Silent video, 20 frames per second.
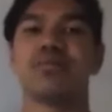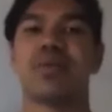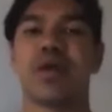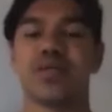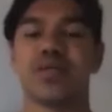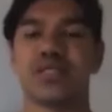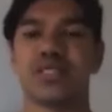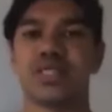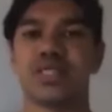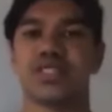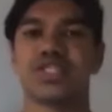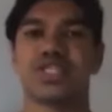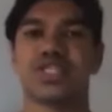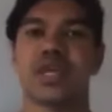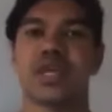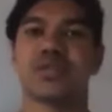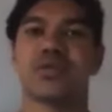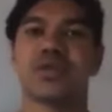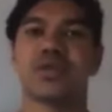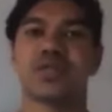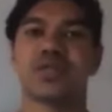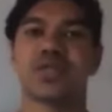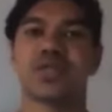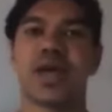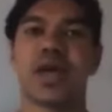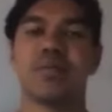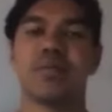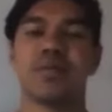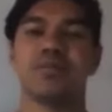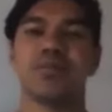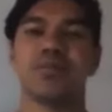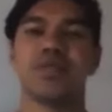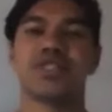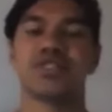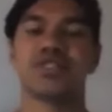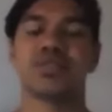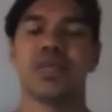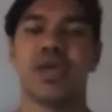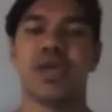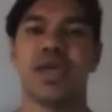policies change all the time in
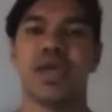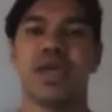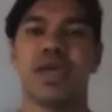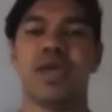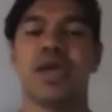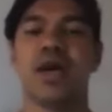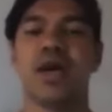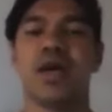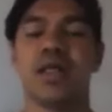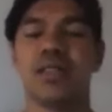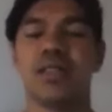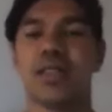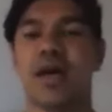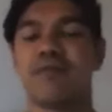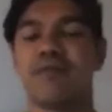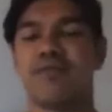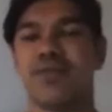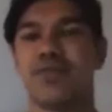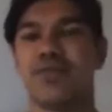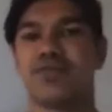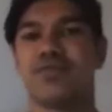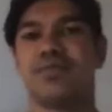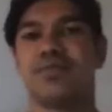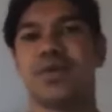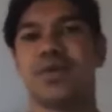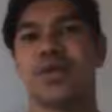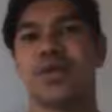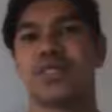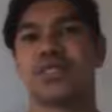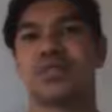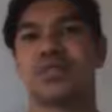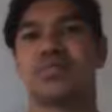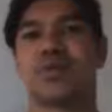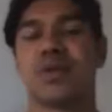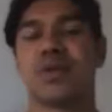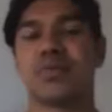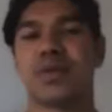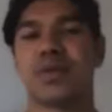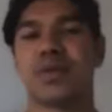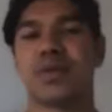which they allow you to purchase a
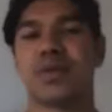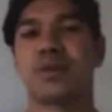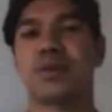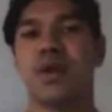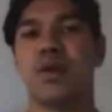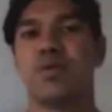property